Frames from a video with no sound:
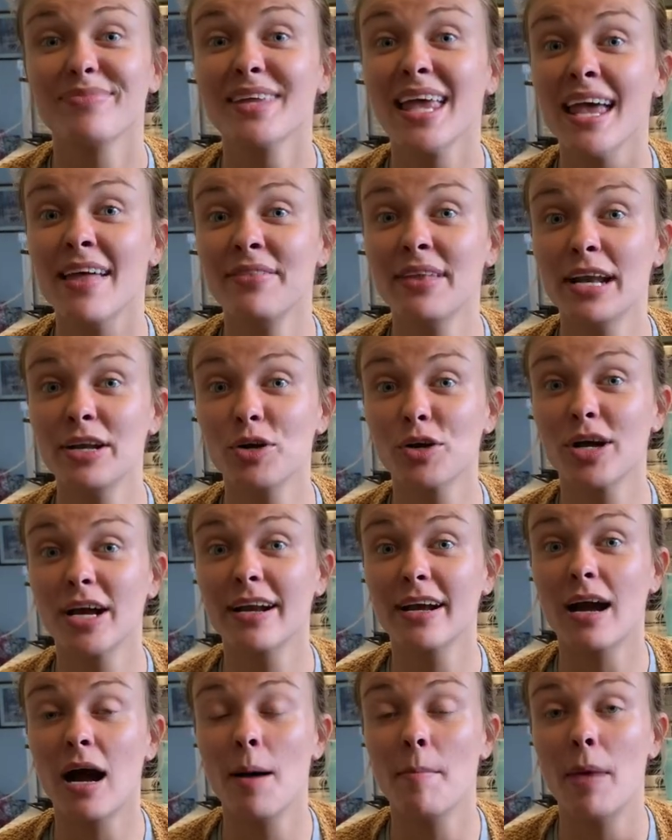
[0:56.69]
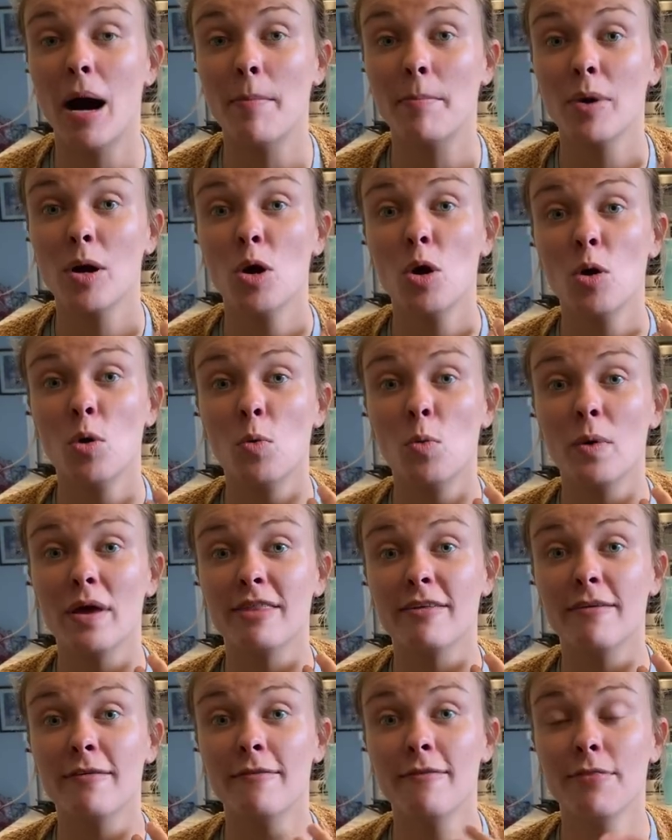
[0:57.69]
And then you're gonna come up
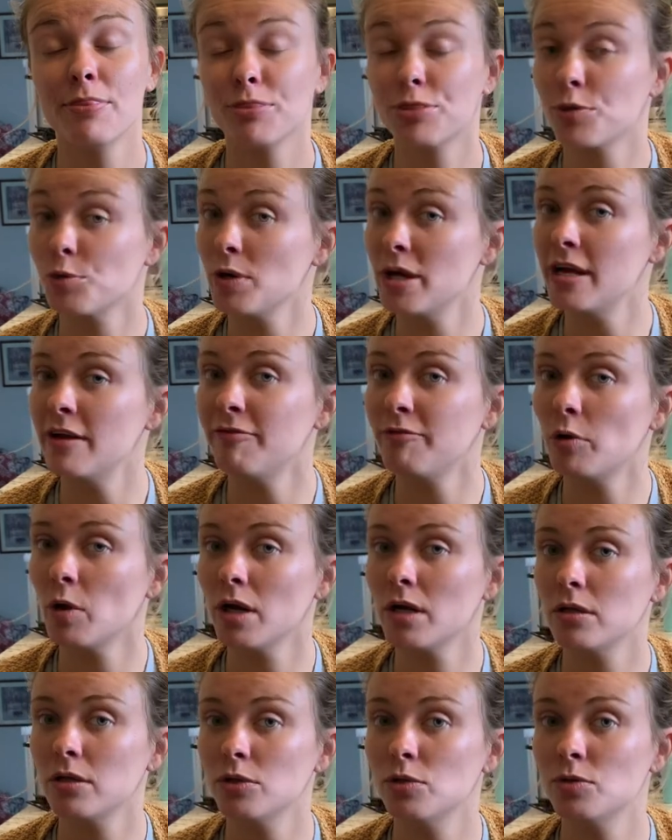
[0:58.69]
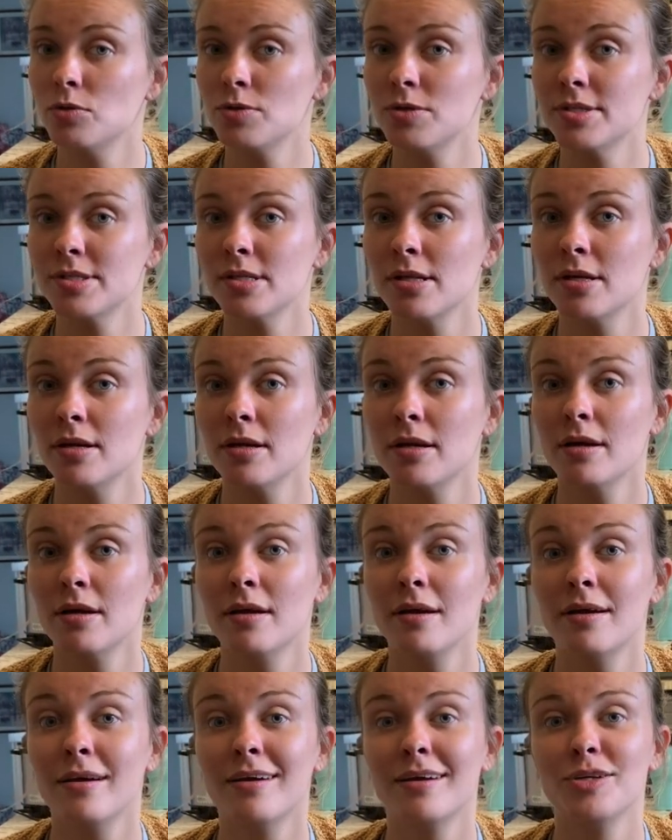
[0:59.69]
with 3 to 4 clues,
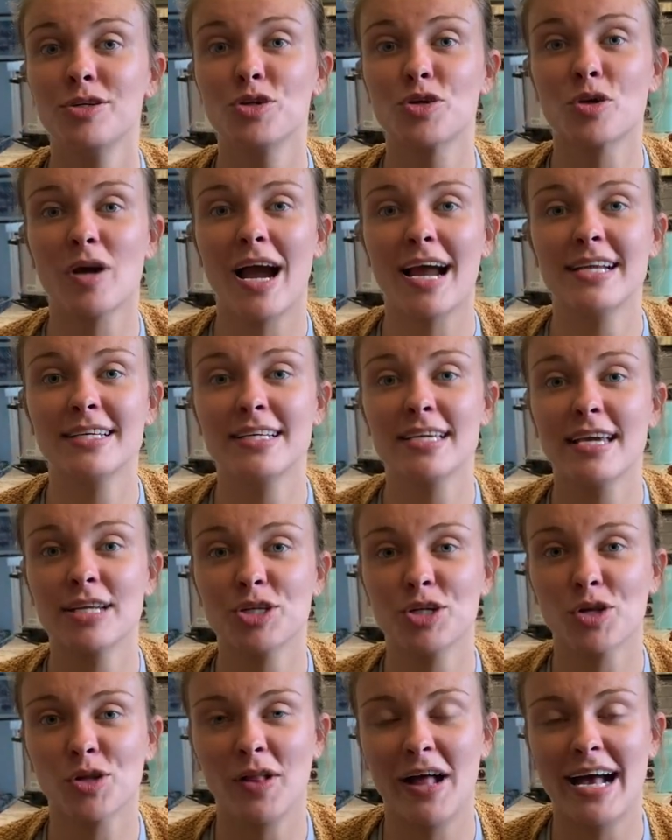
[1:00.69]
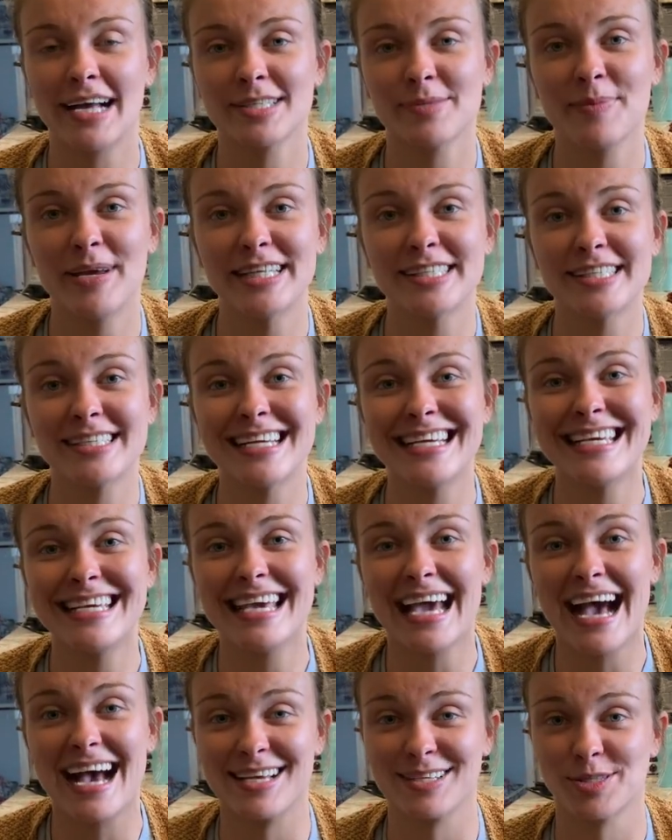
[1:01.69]
trying to get your classmates to
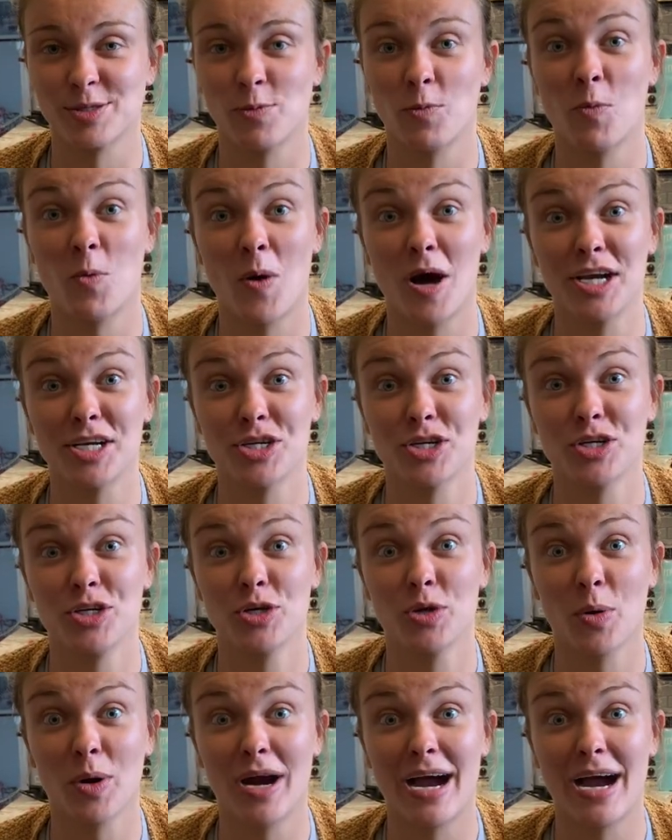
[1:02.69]
guess what your